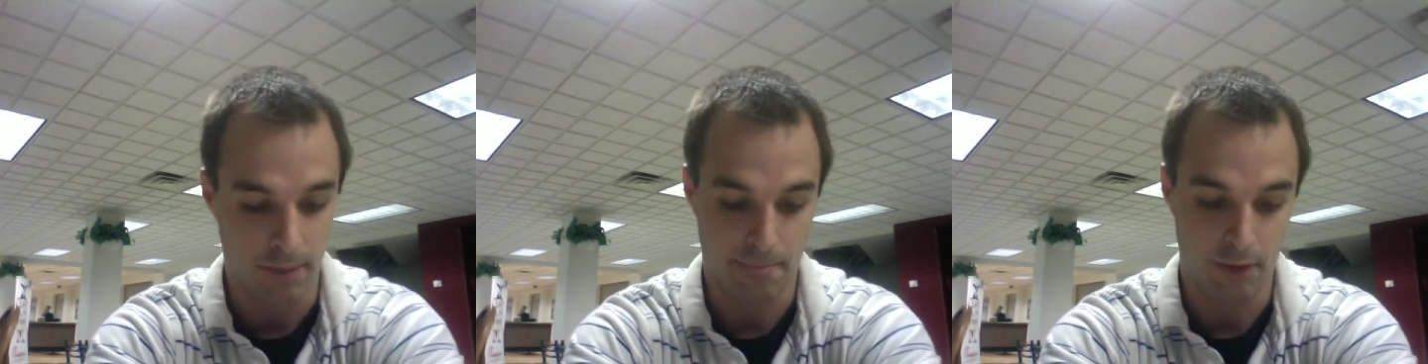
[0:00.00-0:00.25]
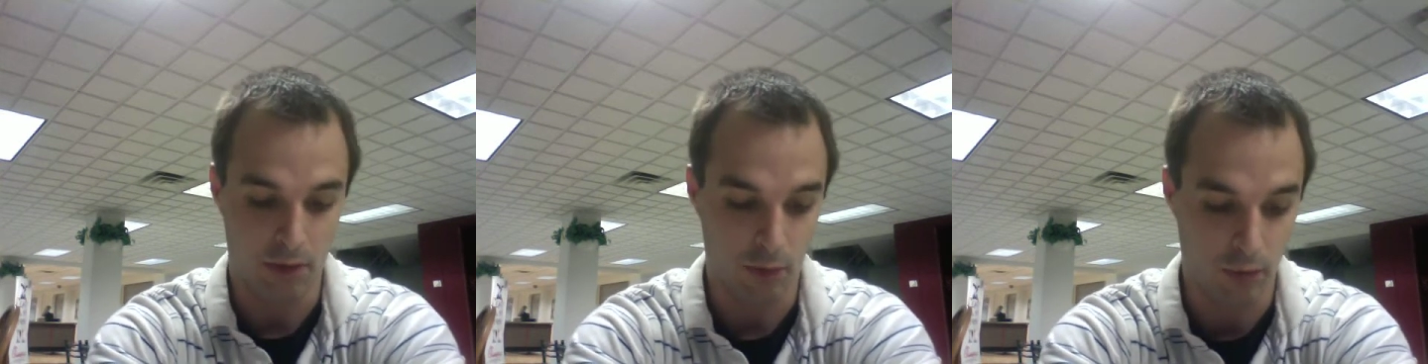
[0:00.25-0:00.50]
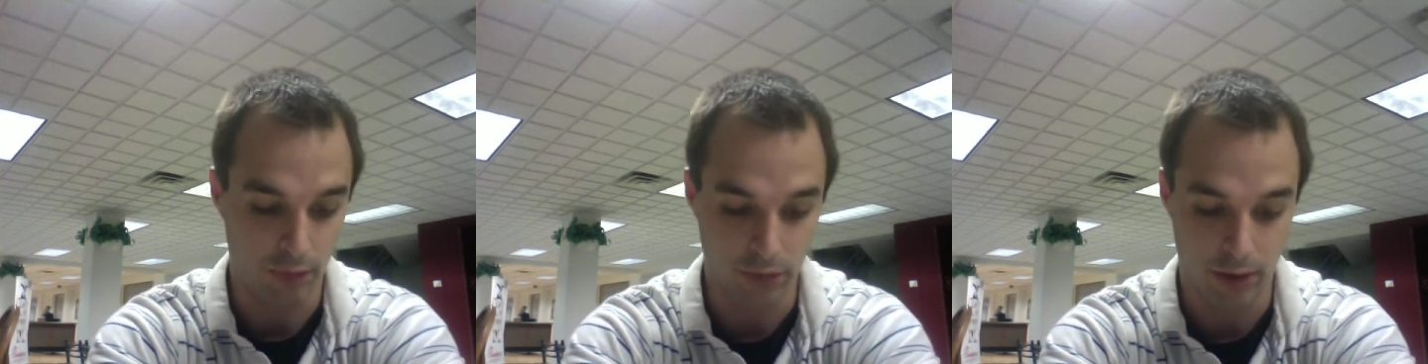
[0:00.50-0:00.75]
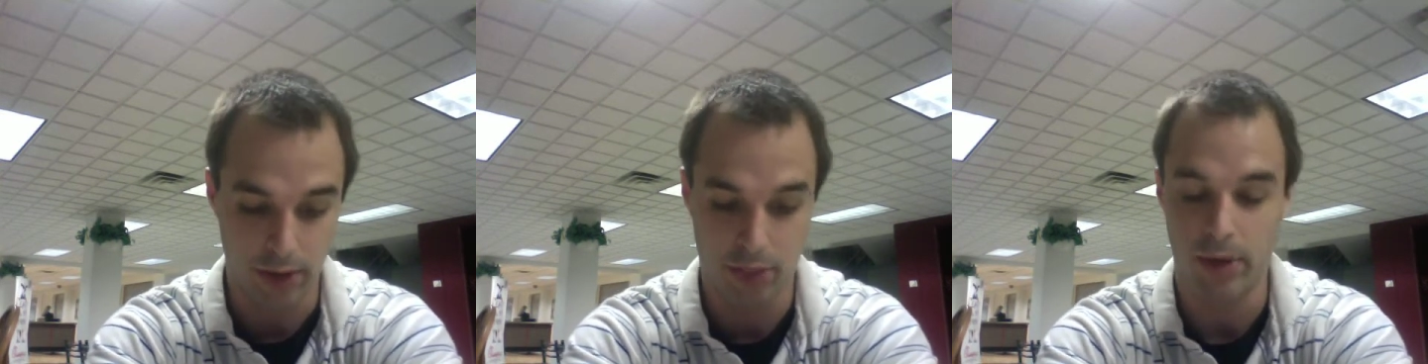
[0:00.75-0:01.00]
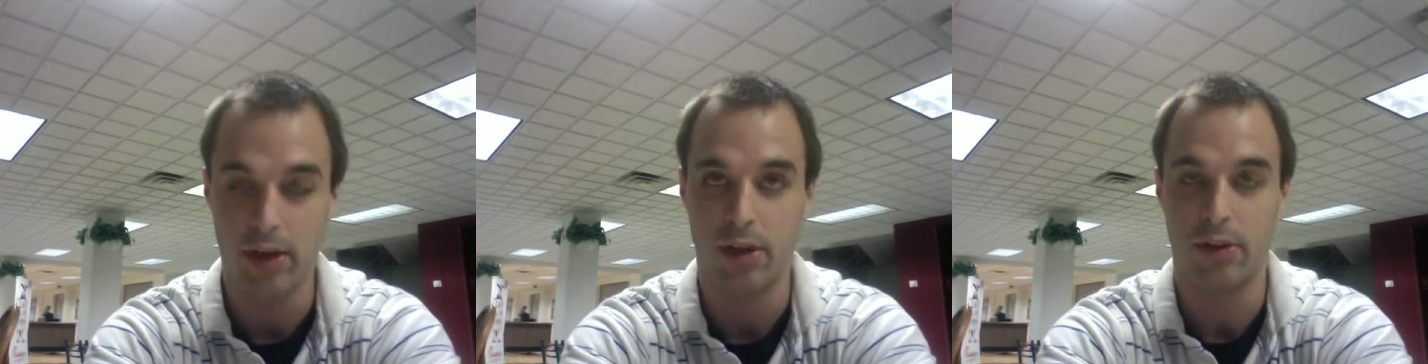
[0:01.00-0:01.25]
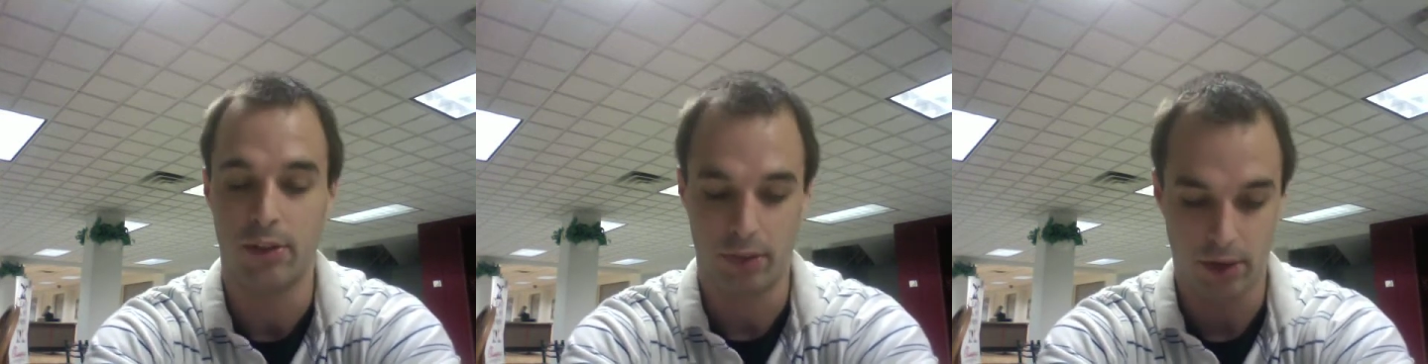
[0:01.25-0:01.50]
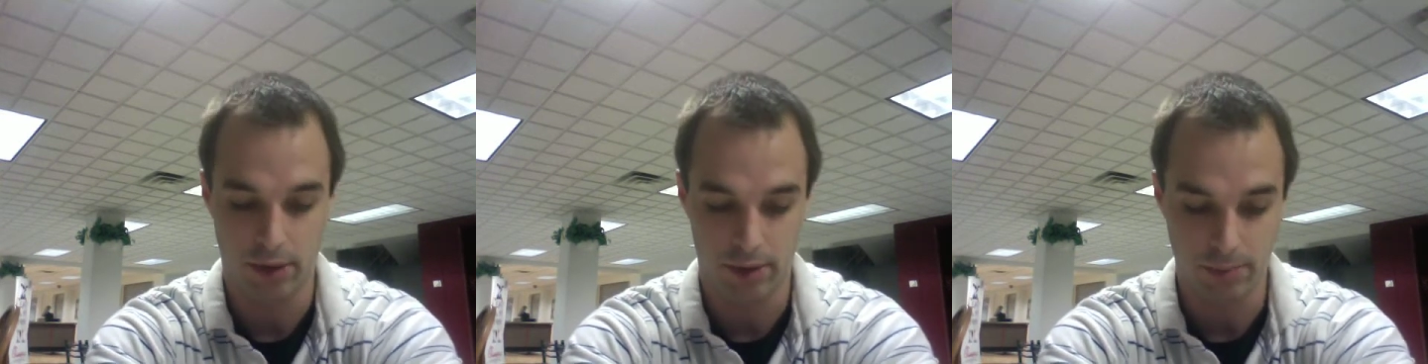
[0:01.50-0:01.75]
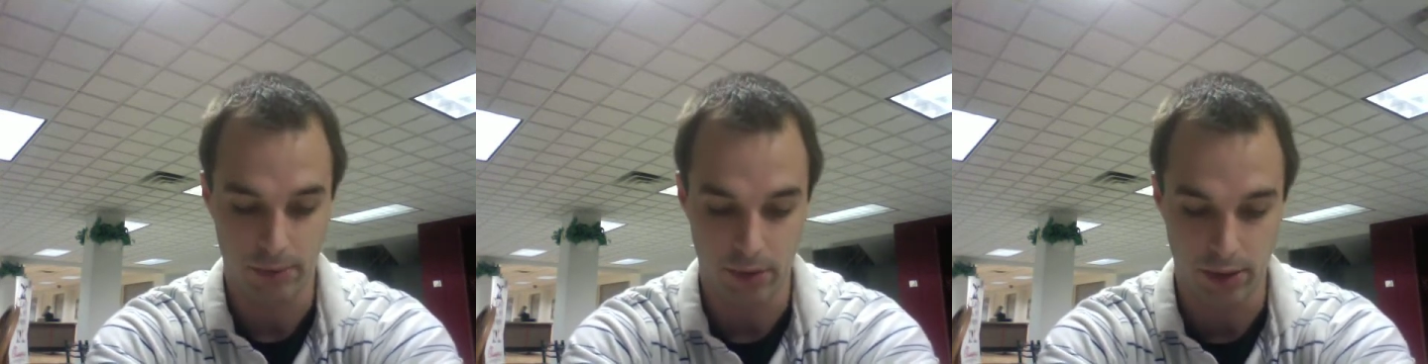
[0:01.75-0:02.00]
There are roughly 330
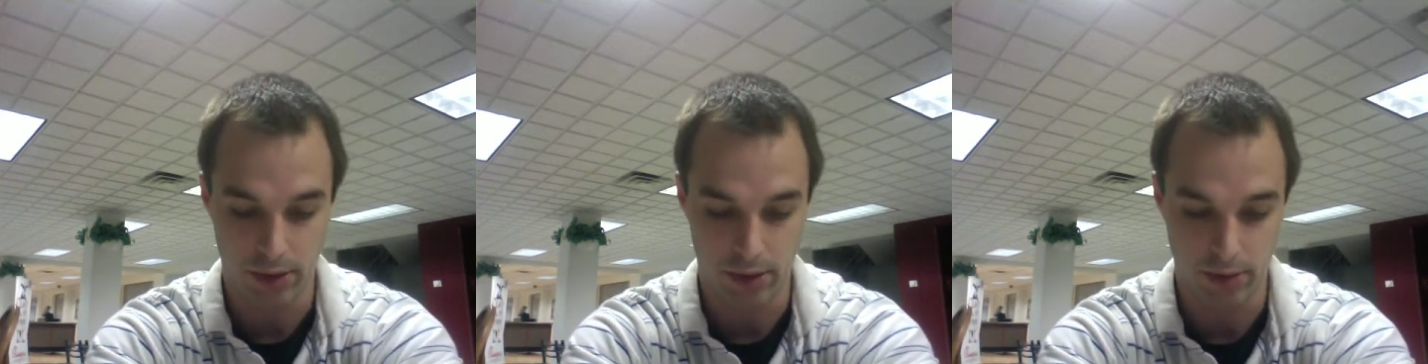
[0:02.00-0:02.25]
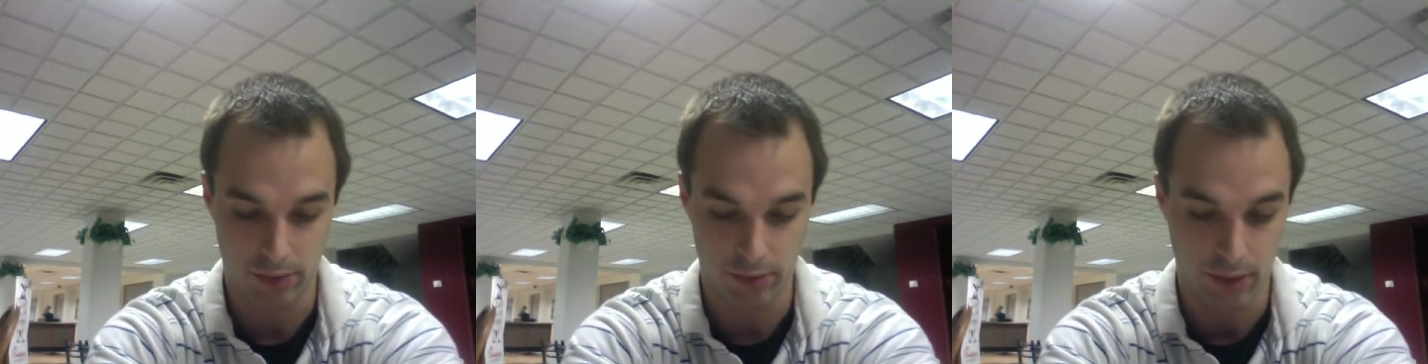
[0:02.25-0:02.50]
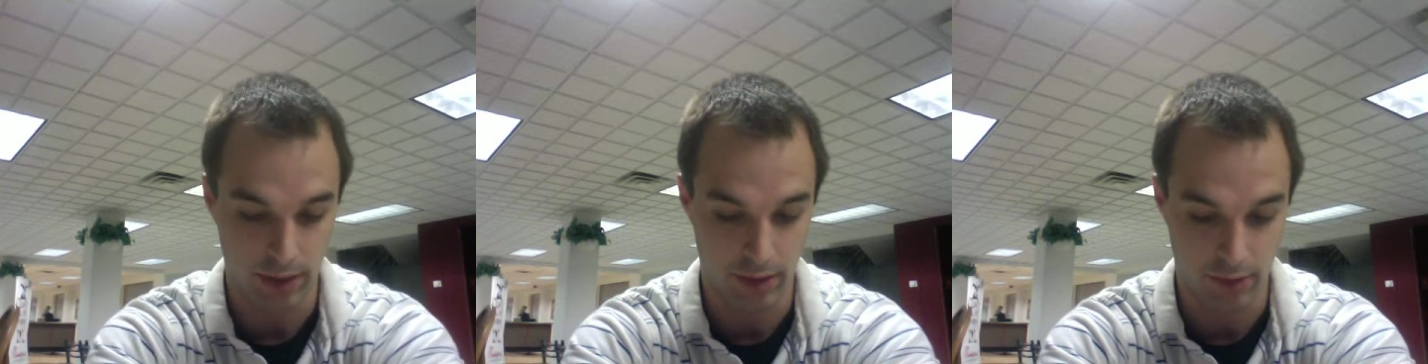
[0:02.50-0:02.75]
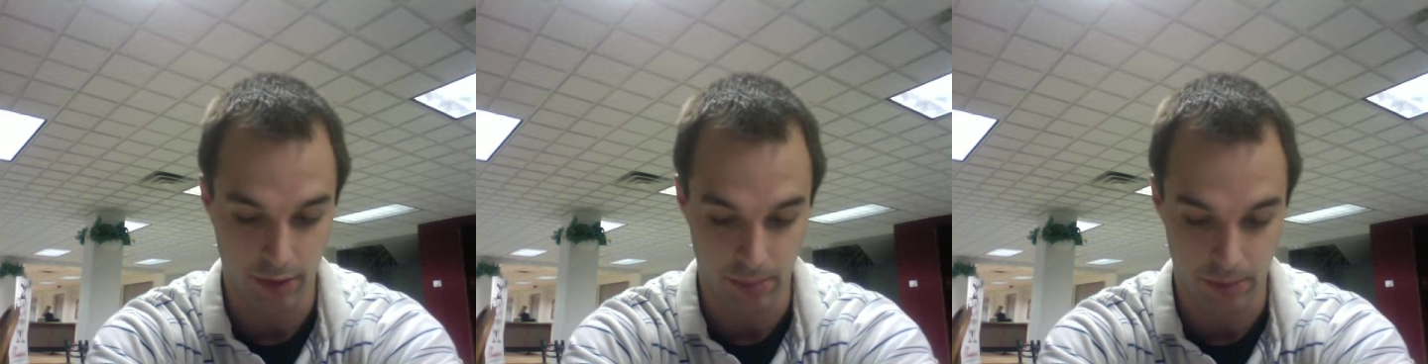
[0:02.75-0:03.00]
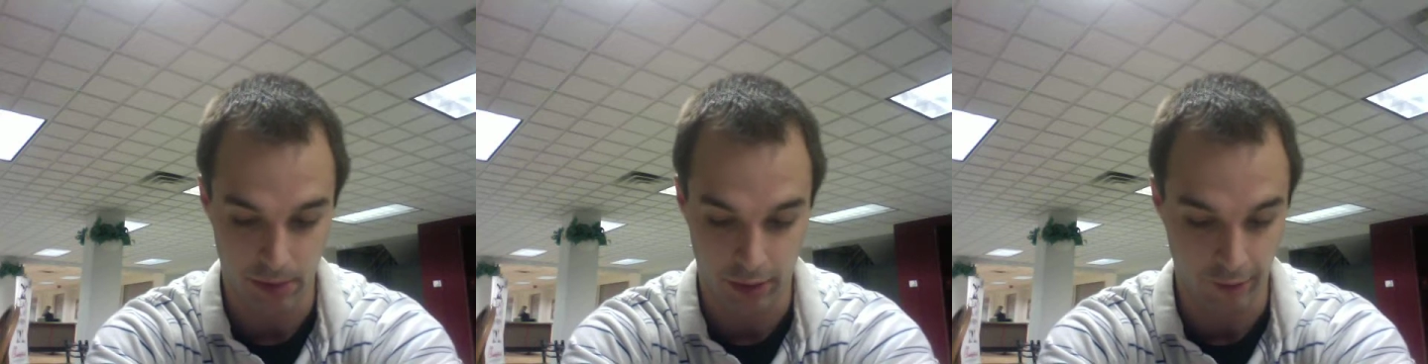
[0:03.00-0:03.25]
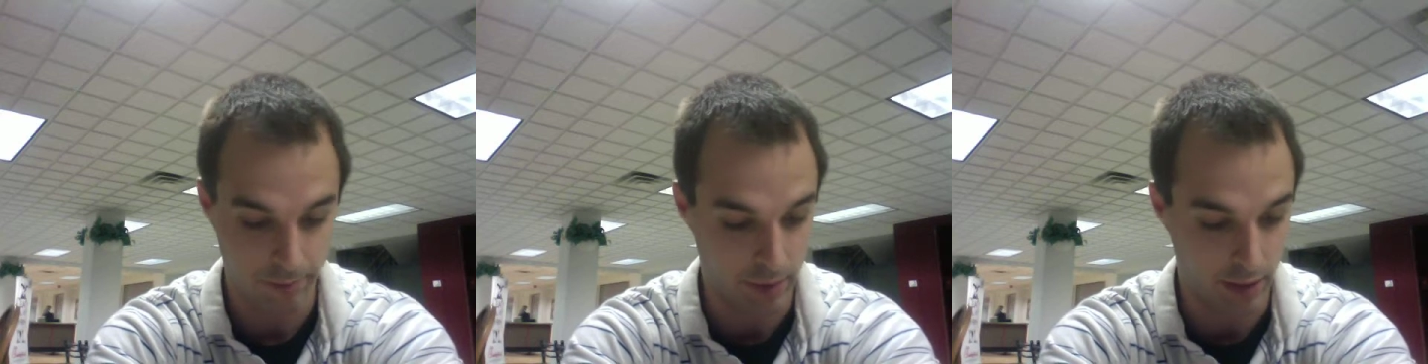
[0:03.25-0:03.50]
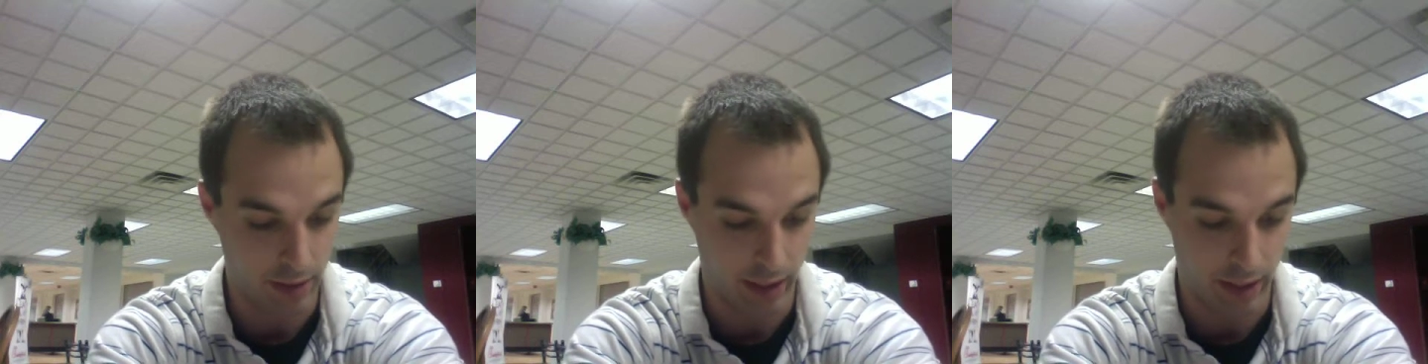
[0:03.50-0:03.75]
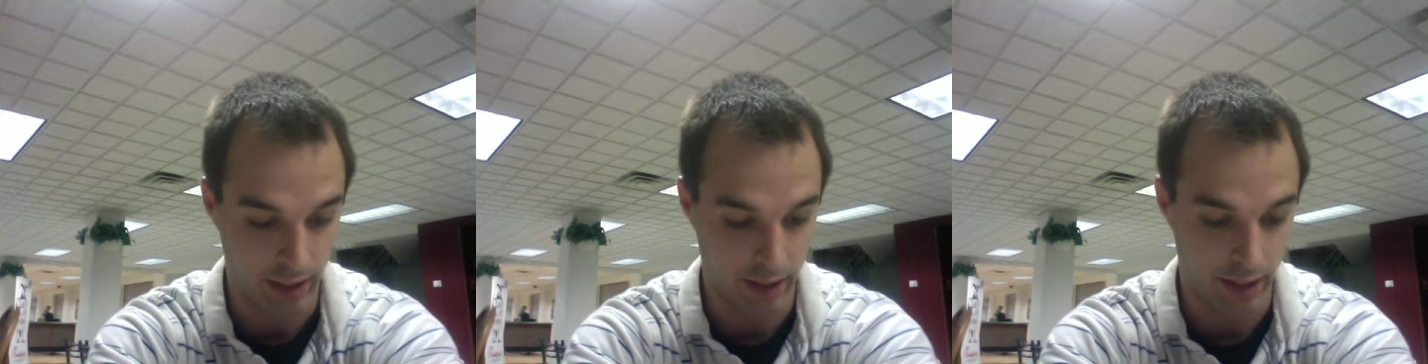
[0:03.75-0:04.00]
employees assigned to the WFP&I,